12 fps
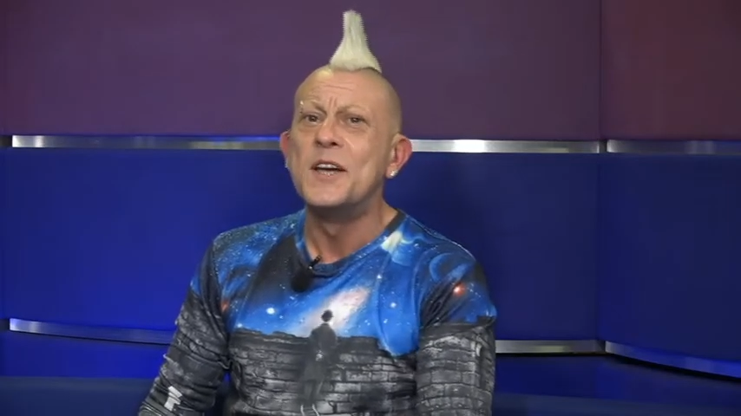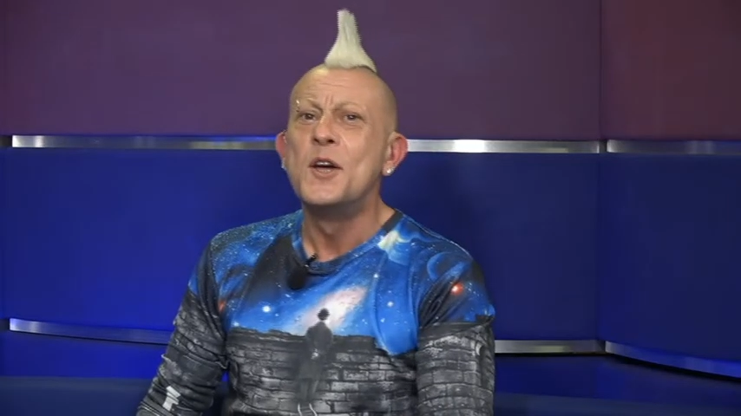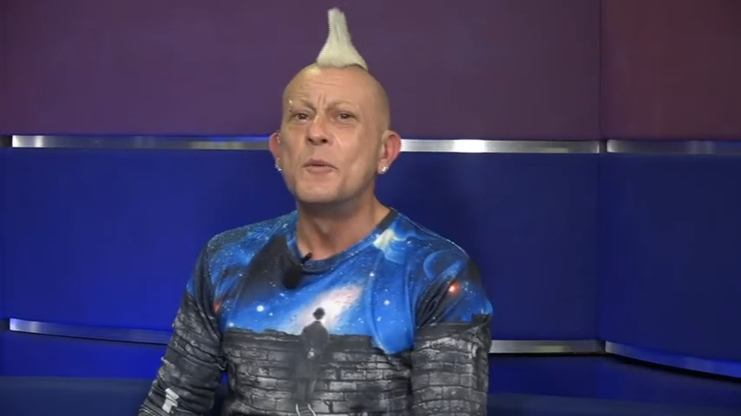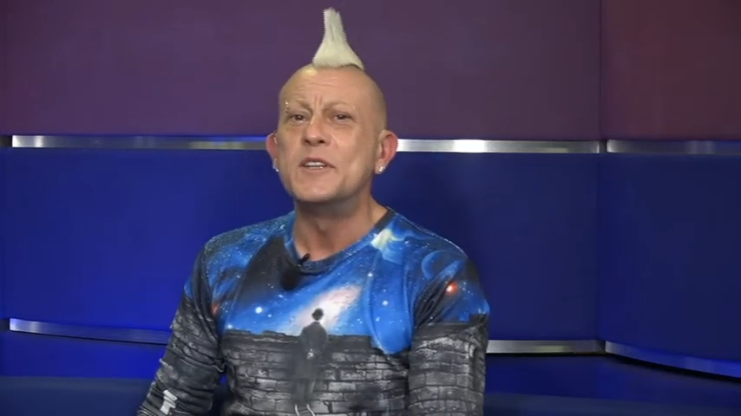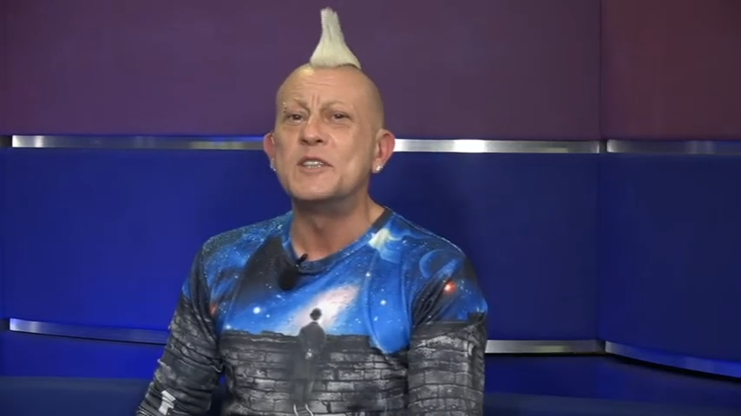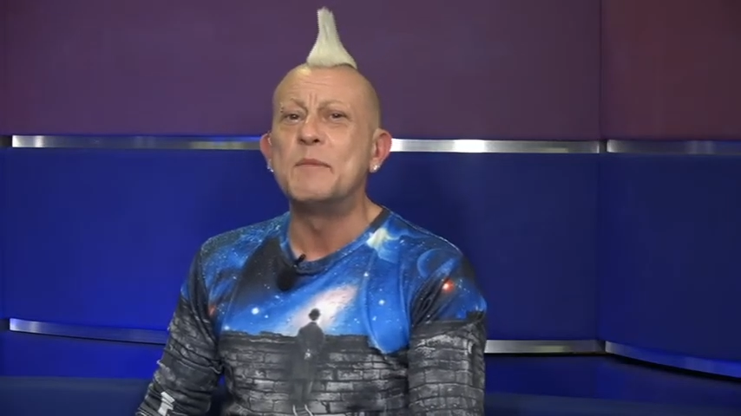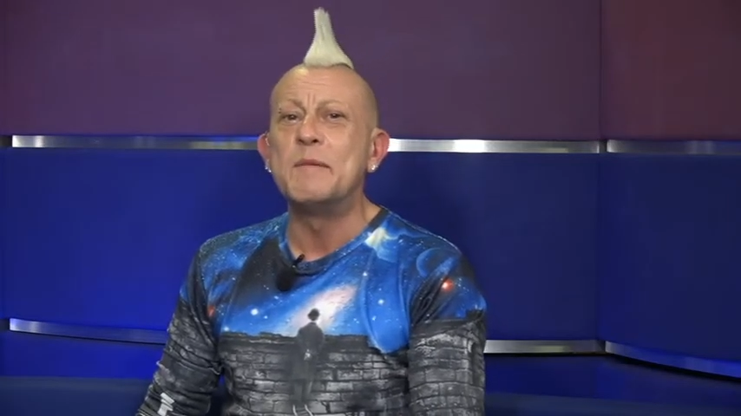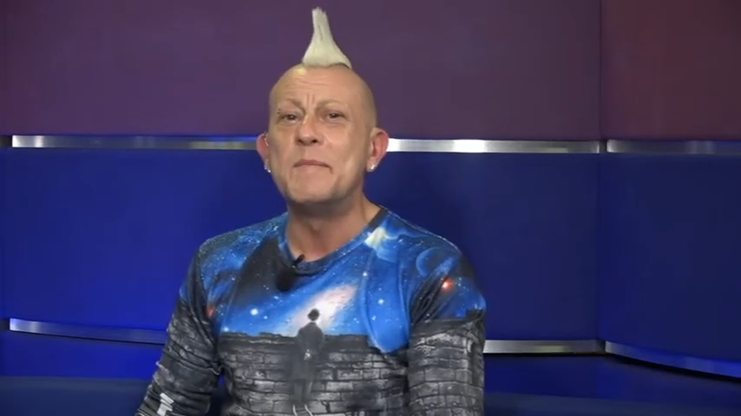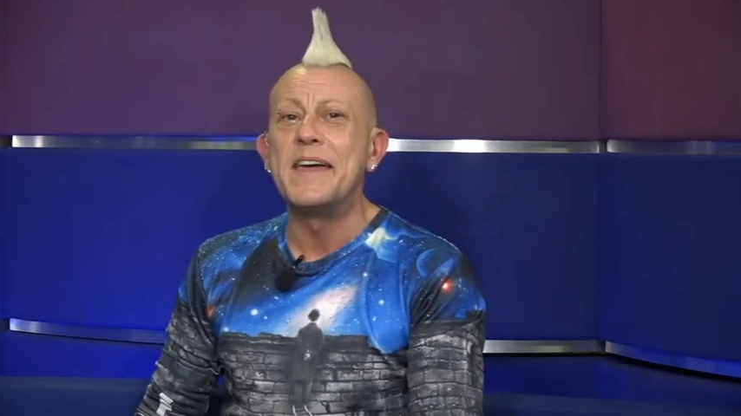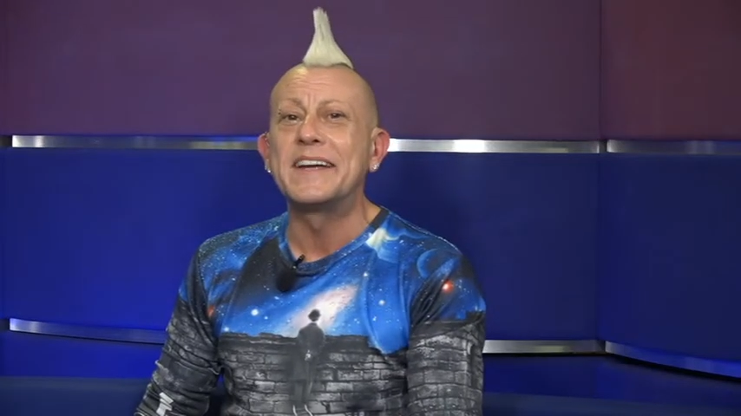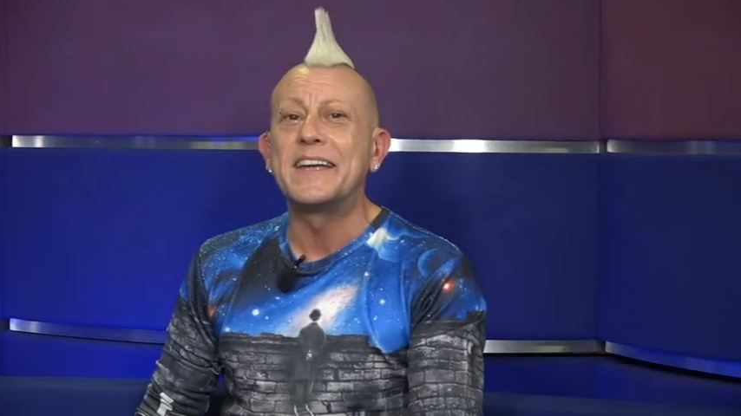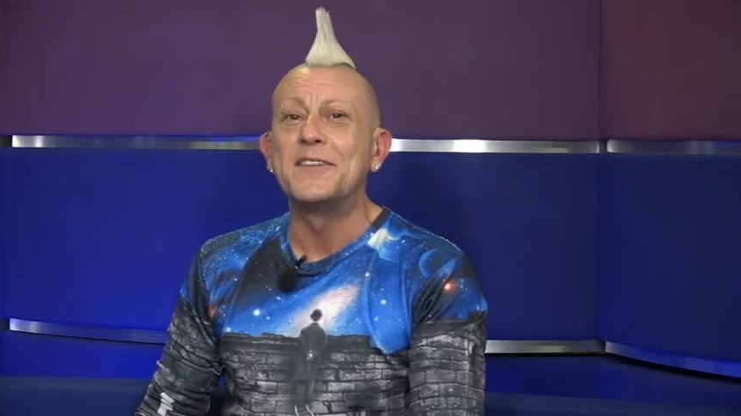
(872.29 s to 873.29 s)
which have been
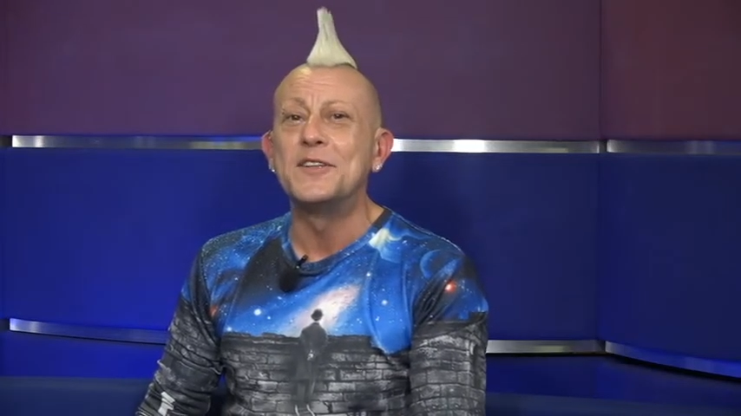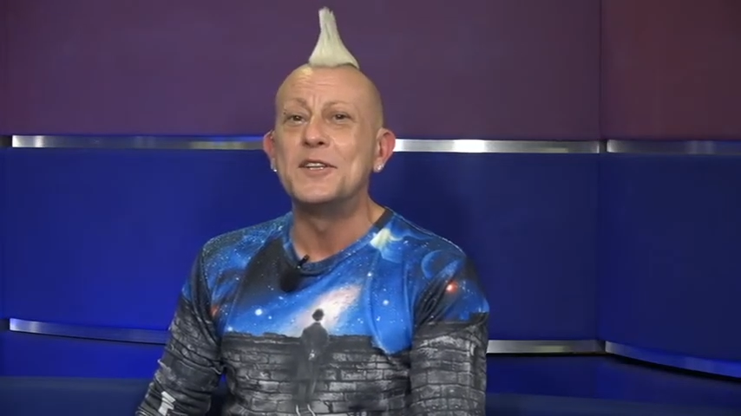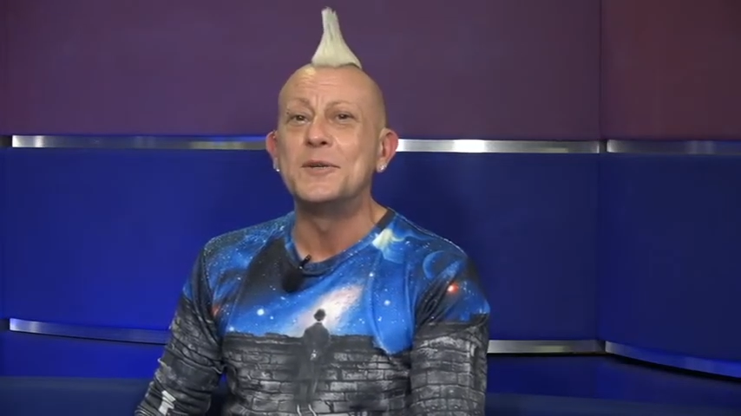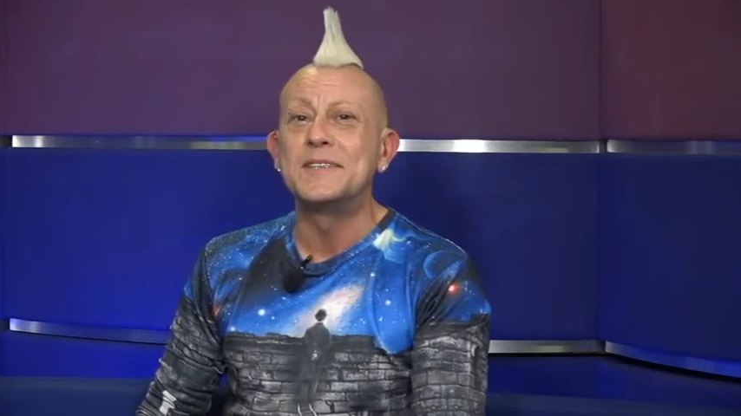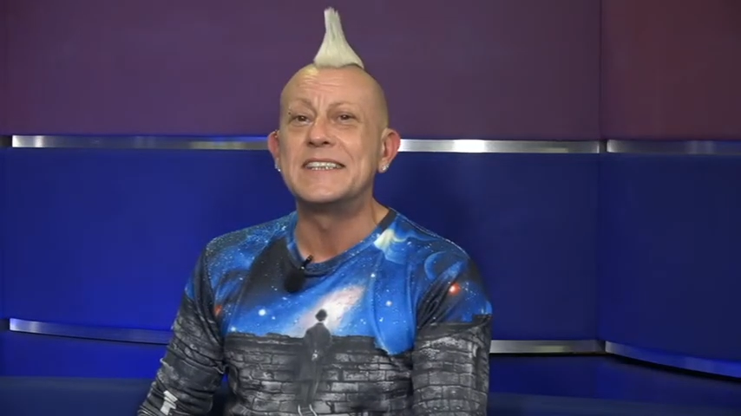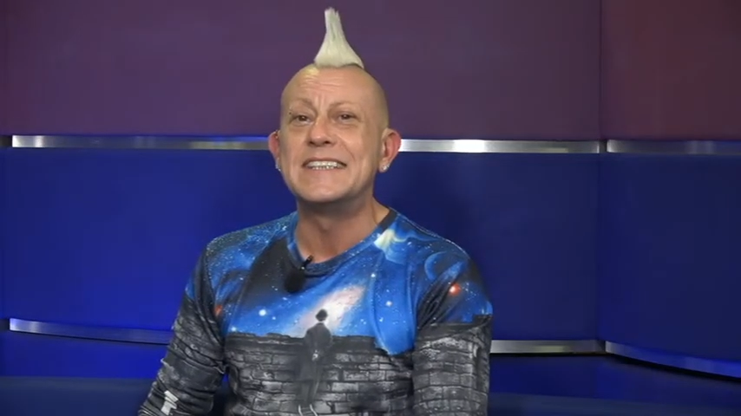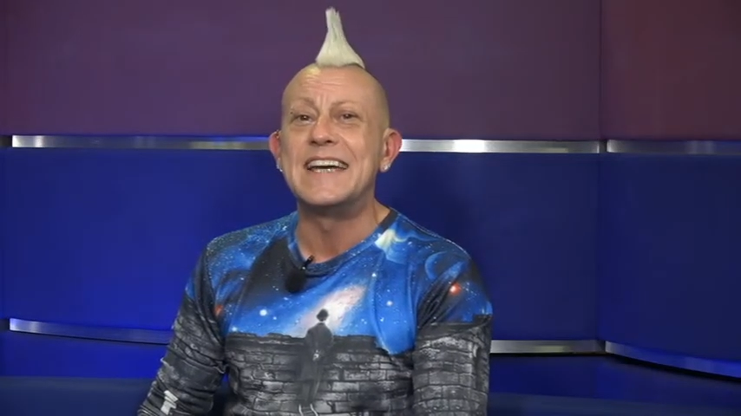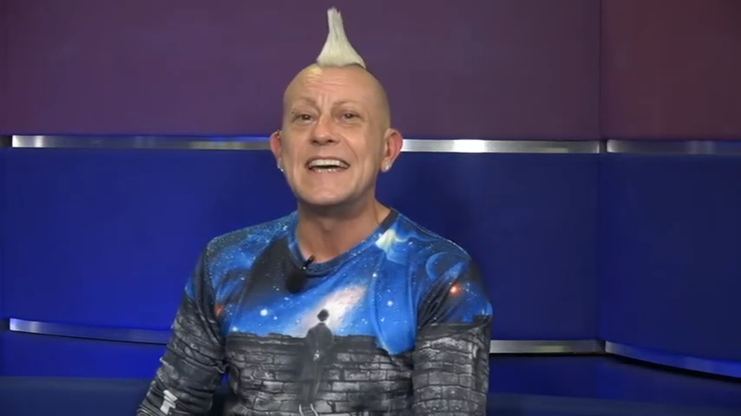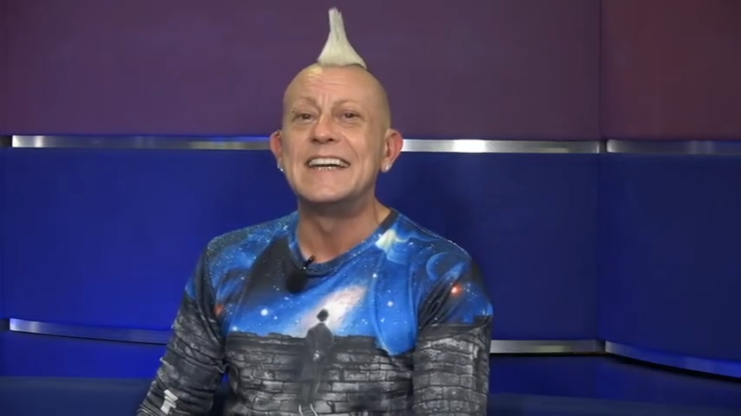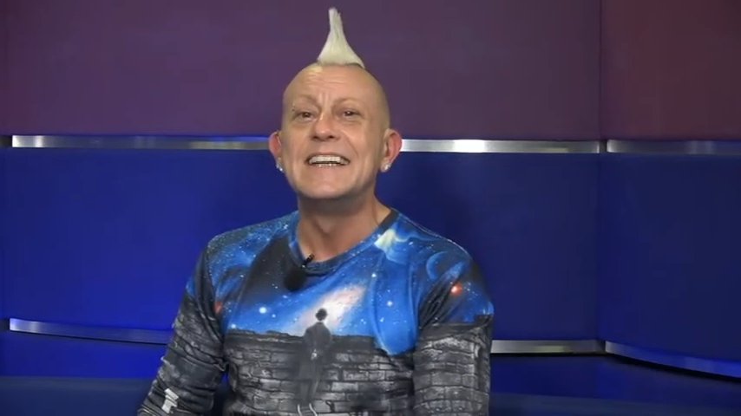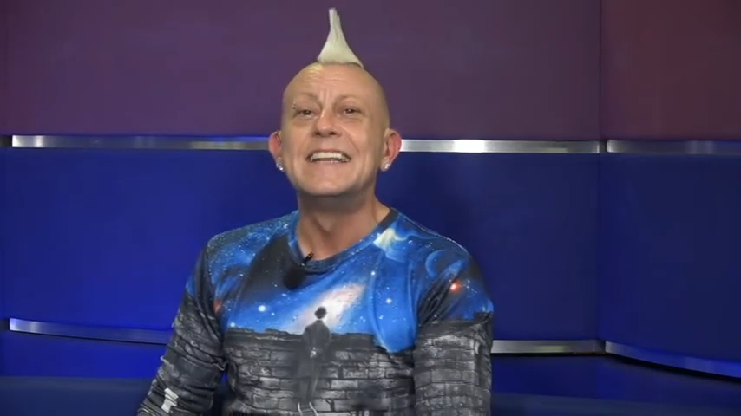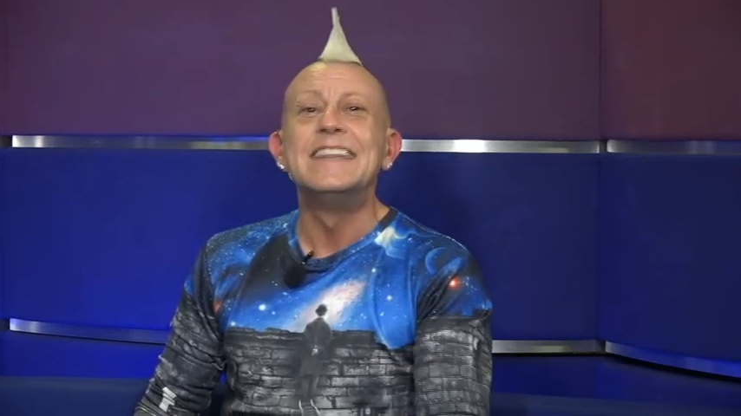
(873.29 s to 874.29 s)
making the news today.